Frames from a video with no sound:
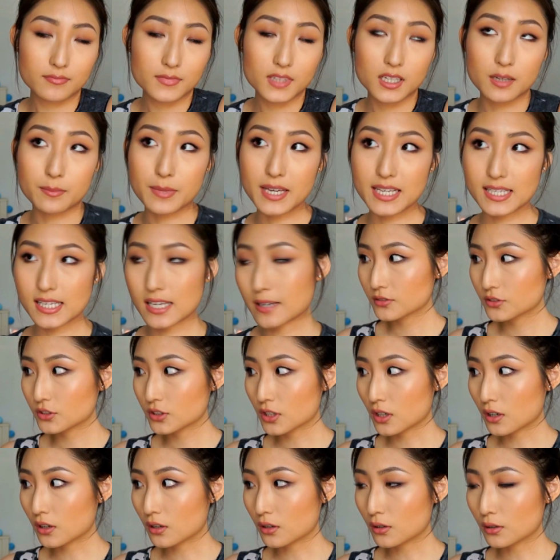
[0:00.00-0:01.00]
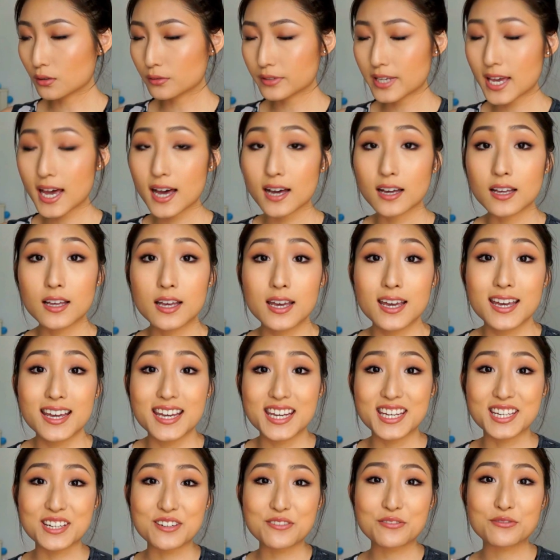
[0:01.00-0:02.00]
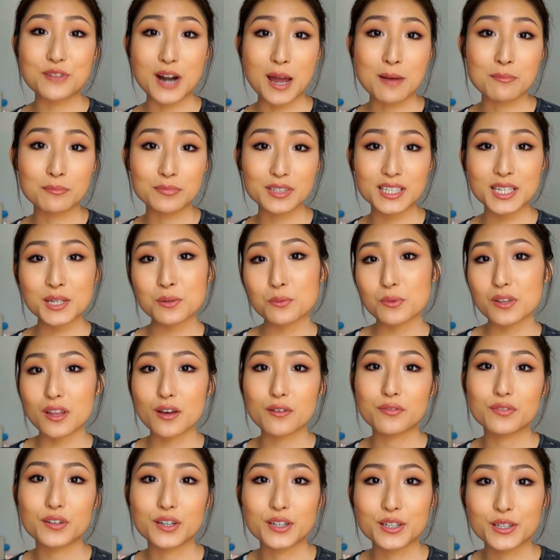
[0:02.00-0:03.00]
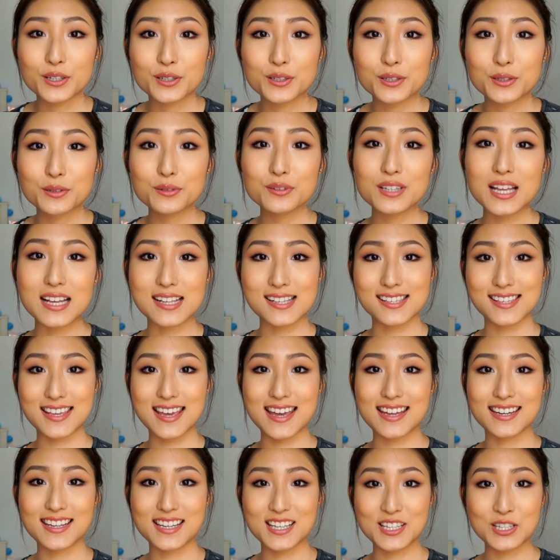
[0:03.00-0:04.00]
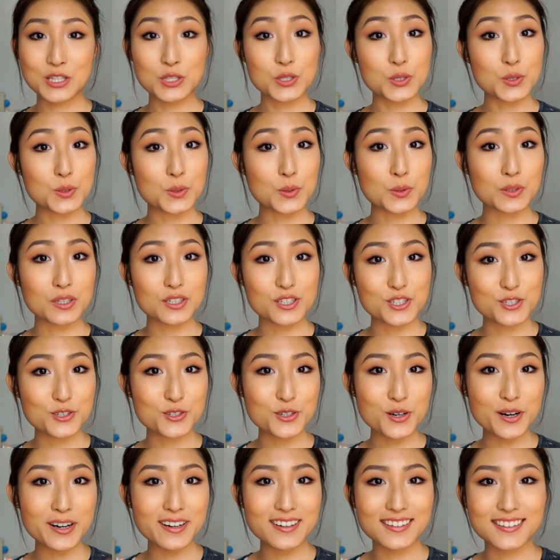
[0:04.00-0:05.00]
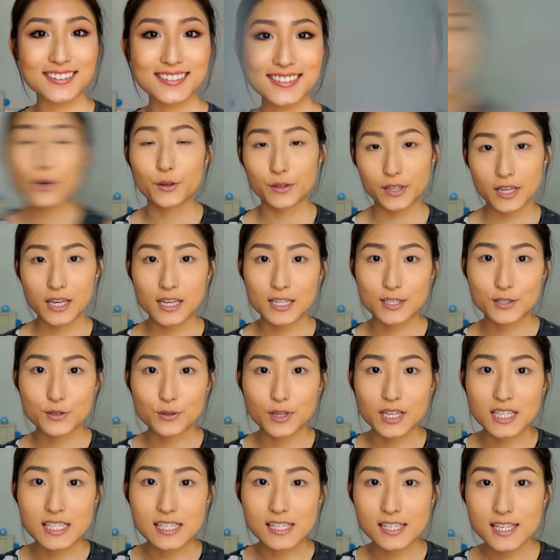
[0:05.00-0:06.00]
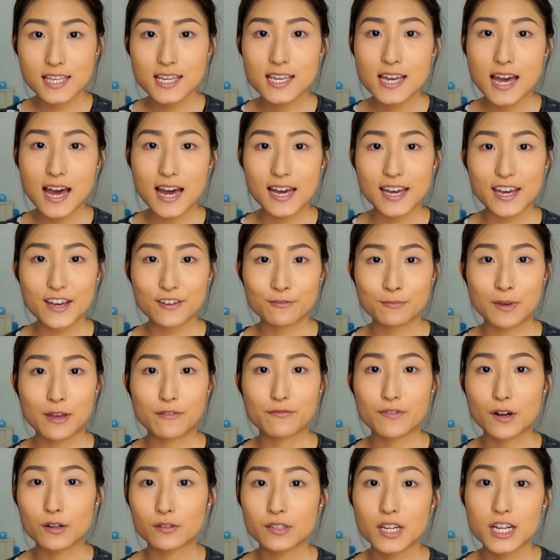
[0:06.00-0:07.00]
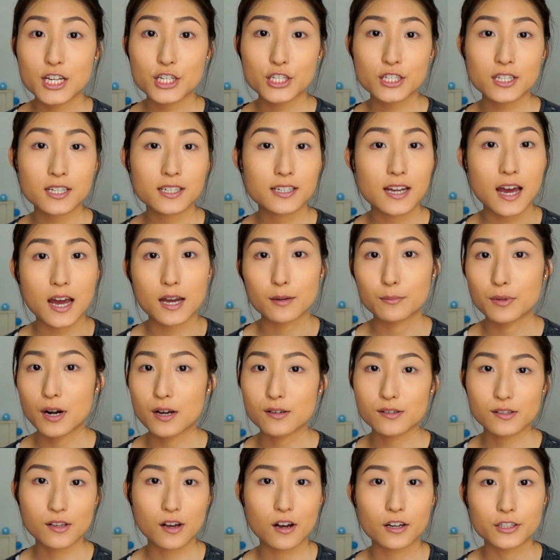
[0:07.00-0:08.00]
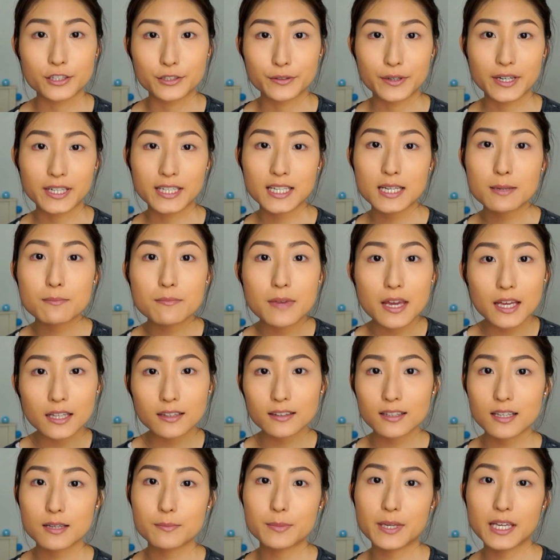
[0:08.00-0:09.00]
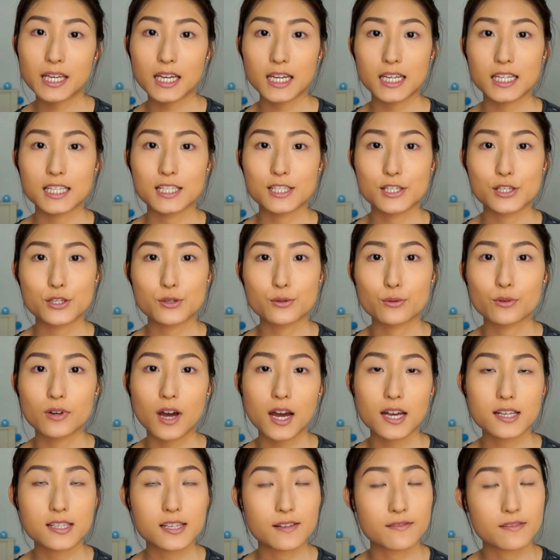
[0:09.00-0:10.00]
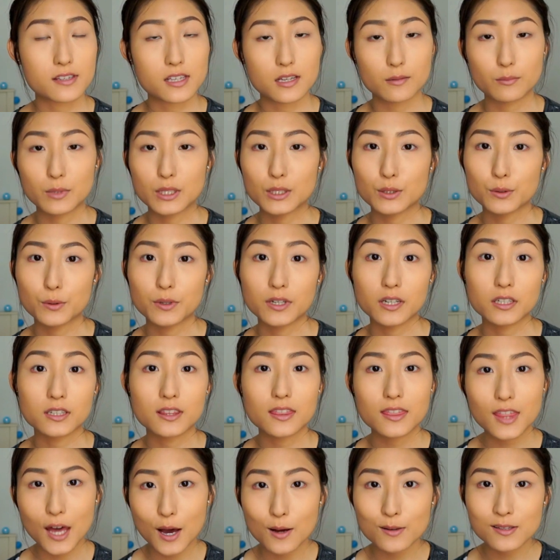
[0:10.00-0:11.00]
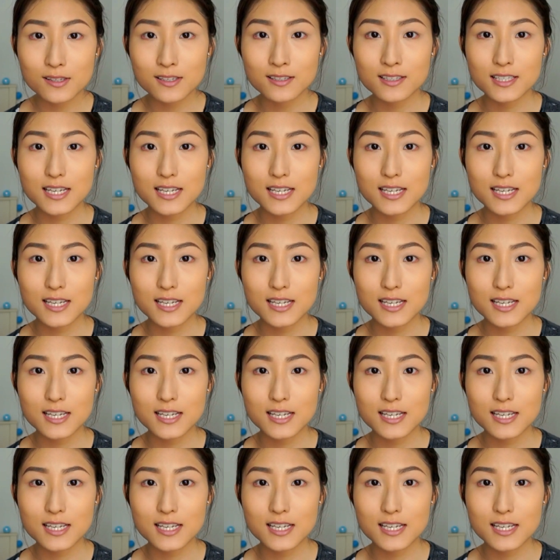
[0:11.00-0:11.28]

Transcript: amazing. So yeah, enough rambling. Without further ado, let's get into the tutorial. Okay, as you can see, I have my foundation and eyebrows on already, mainly because you guys have seen me do it 1,000